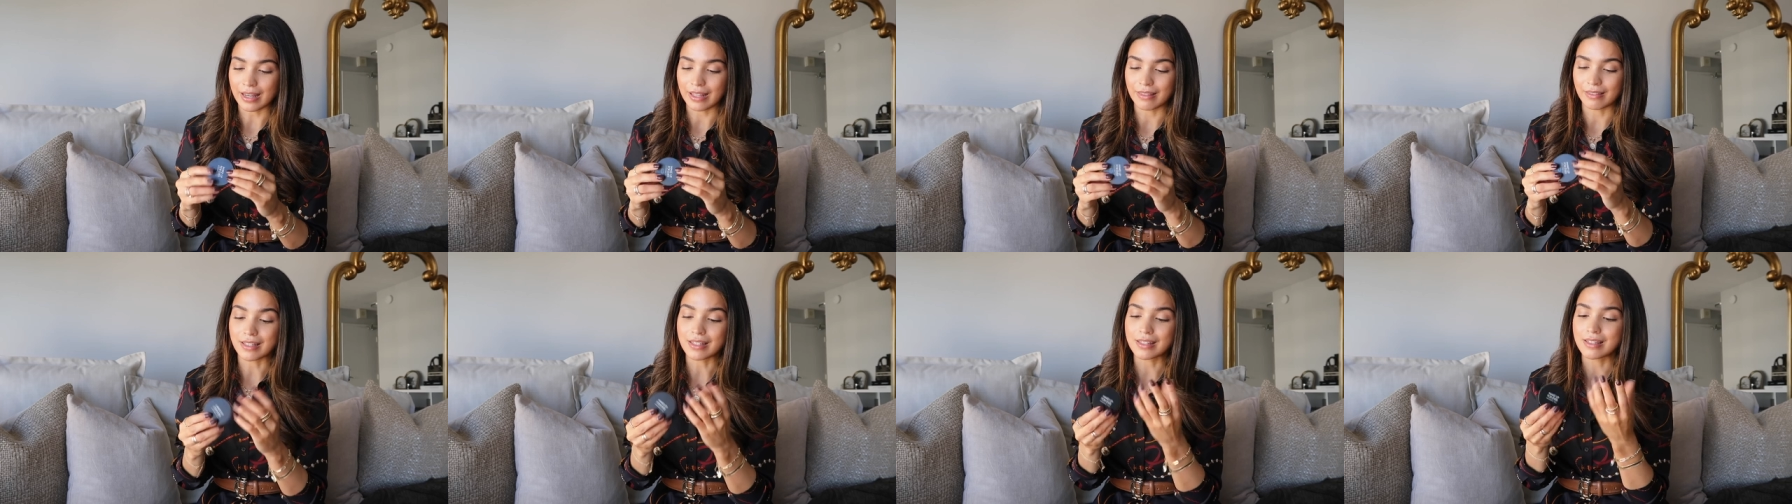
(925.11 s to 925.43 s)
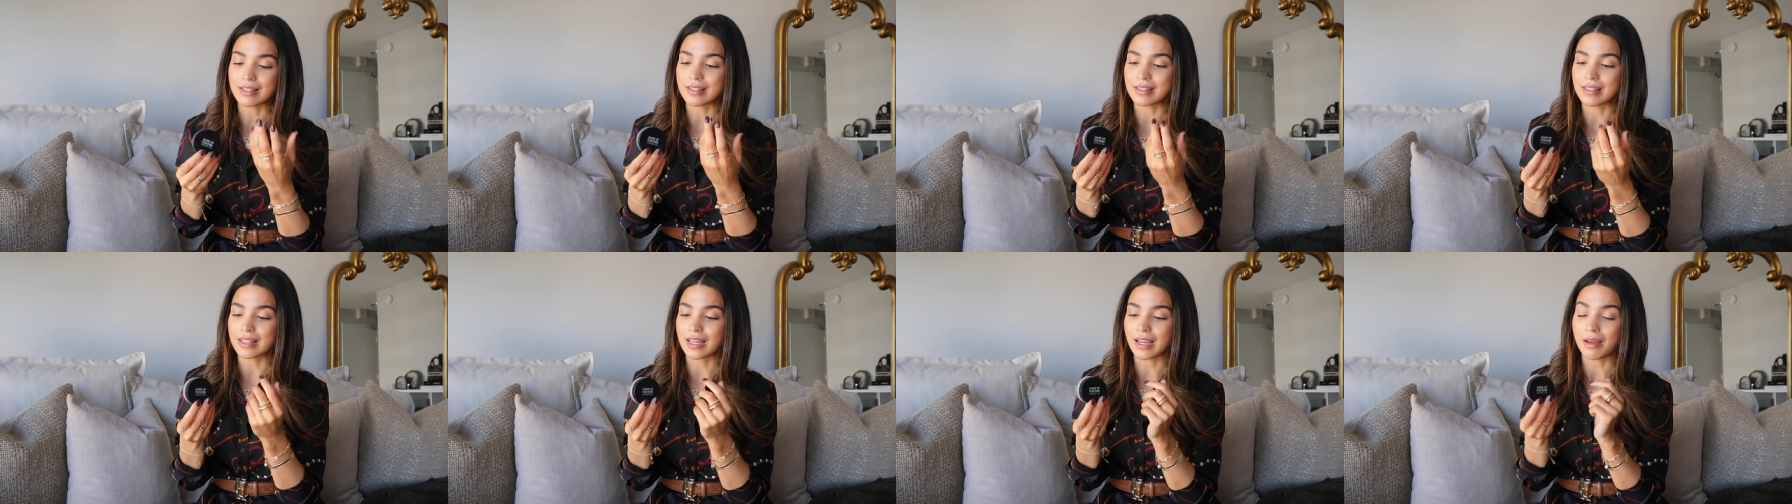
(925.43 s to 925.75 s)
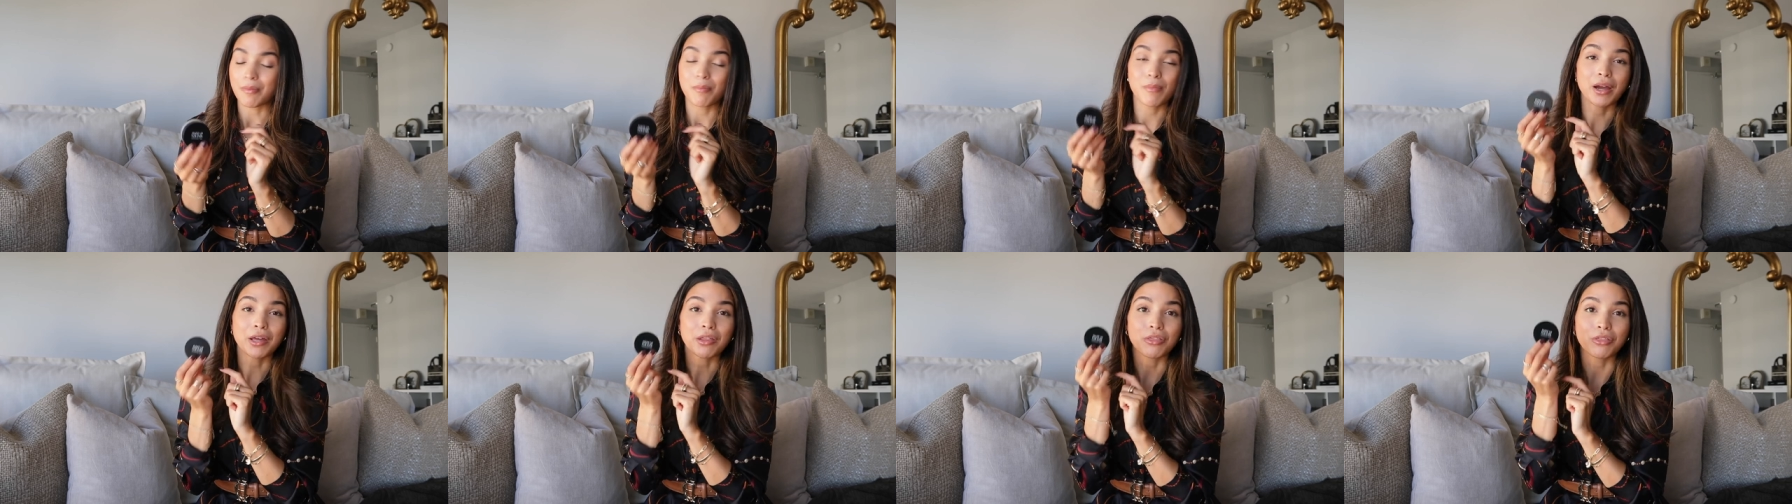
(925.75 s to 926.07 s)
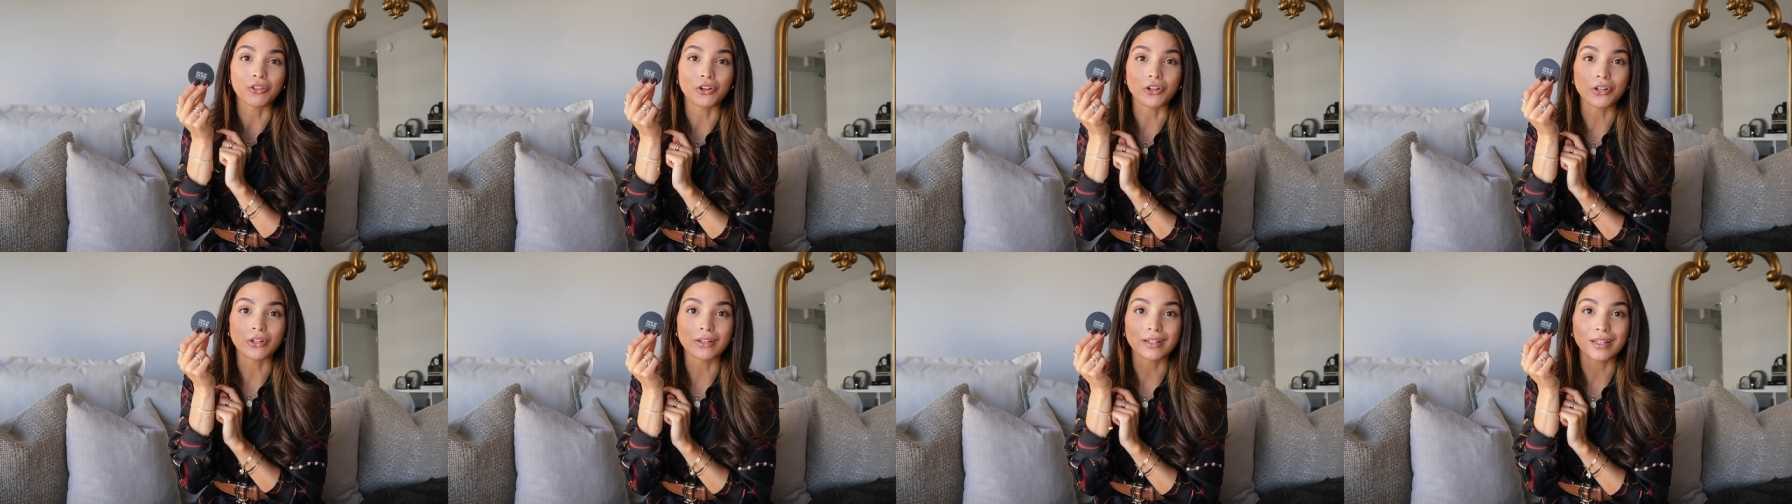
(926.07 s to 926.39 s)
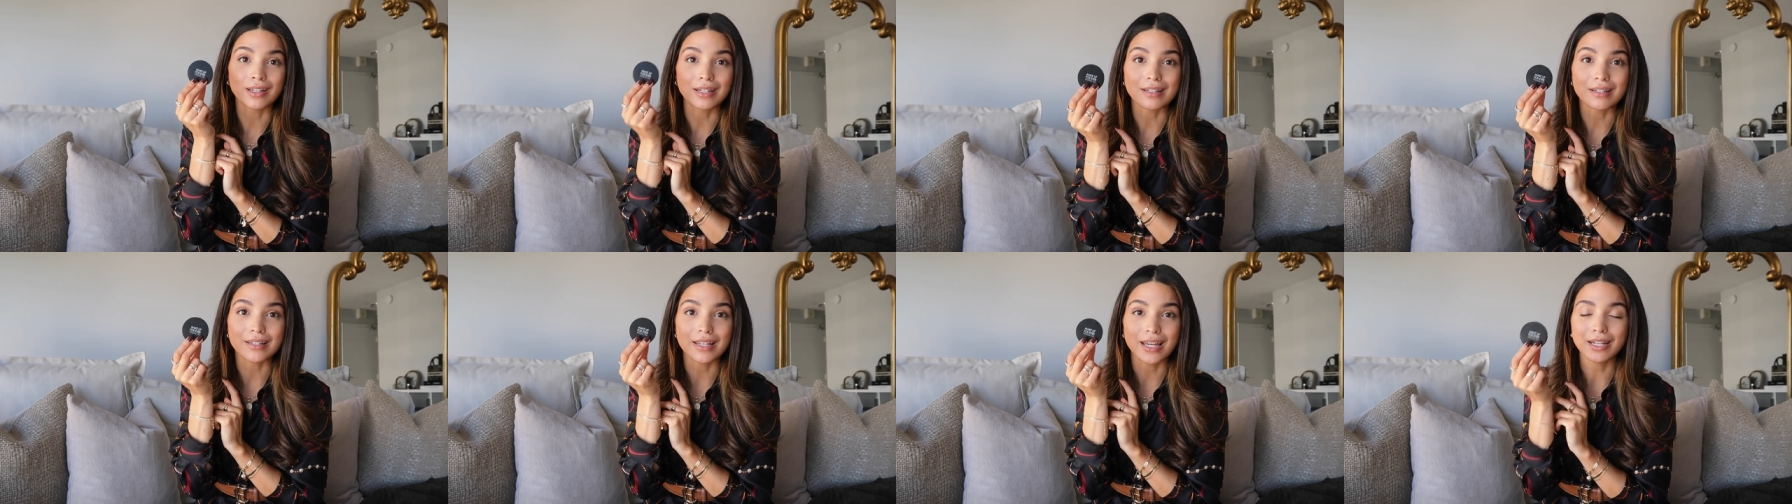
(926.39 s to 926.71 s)
And this is like my third
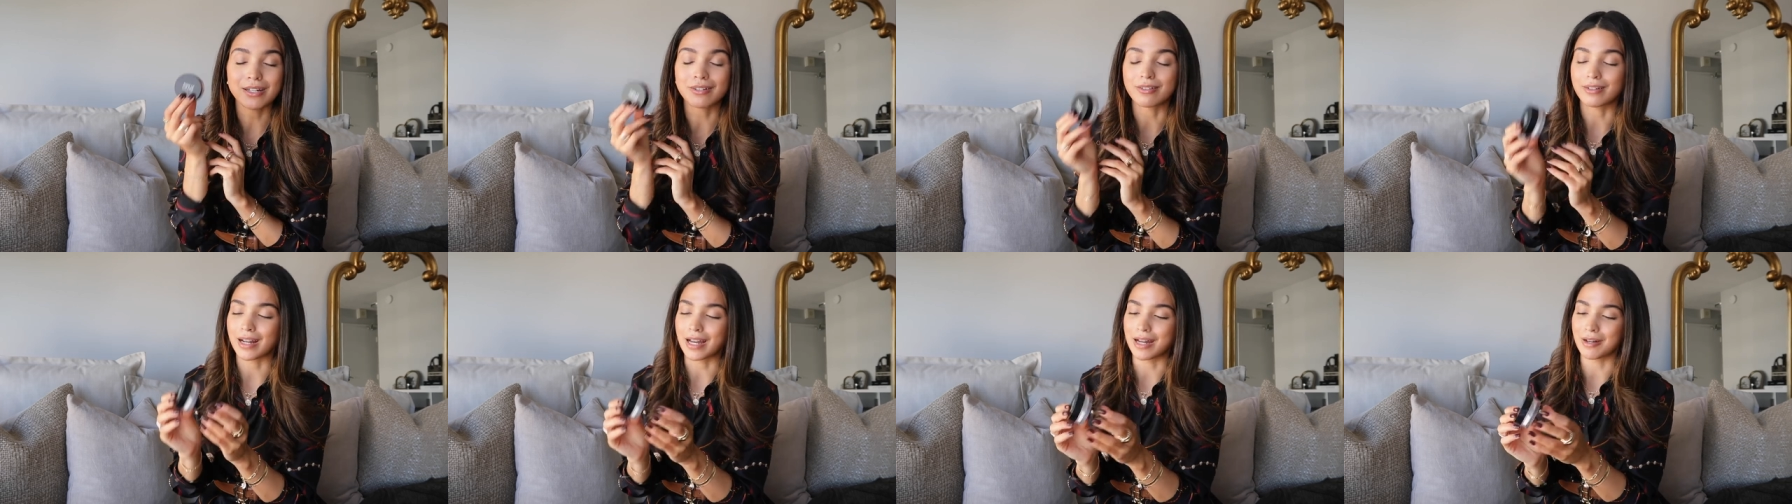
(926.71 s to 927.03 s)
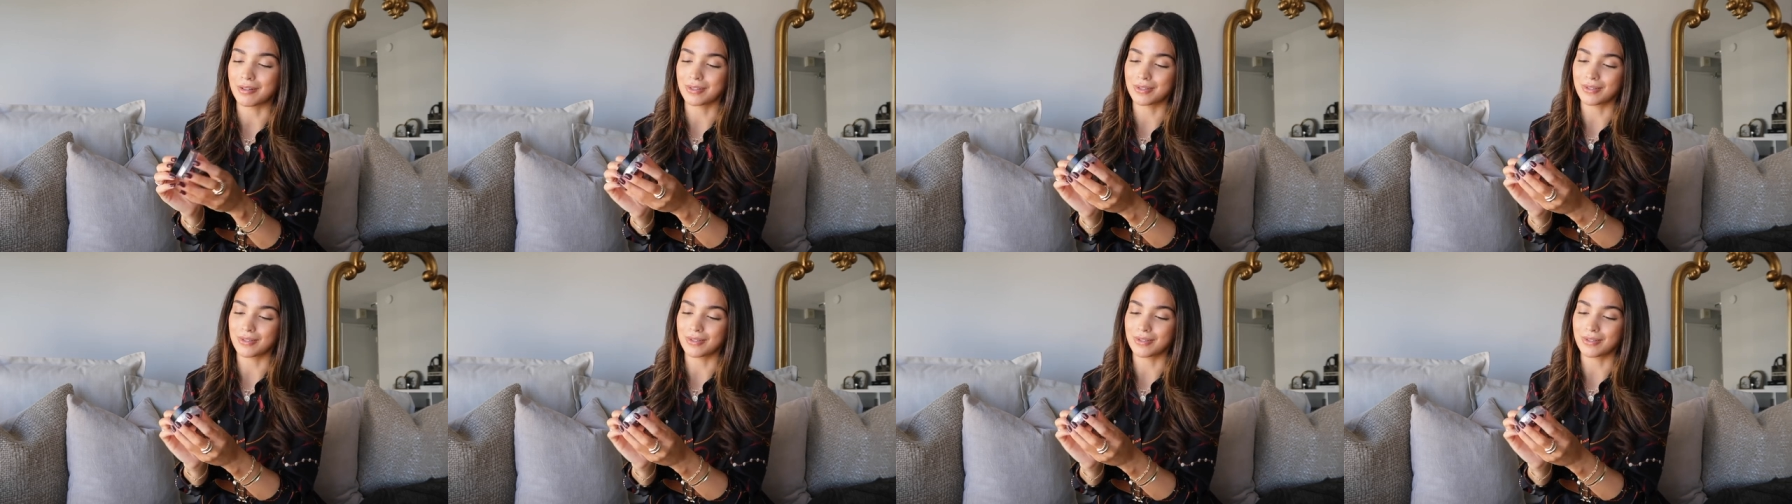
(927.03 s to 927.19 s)
container now.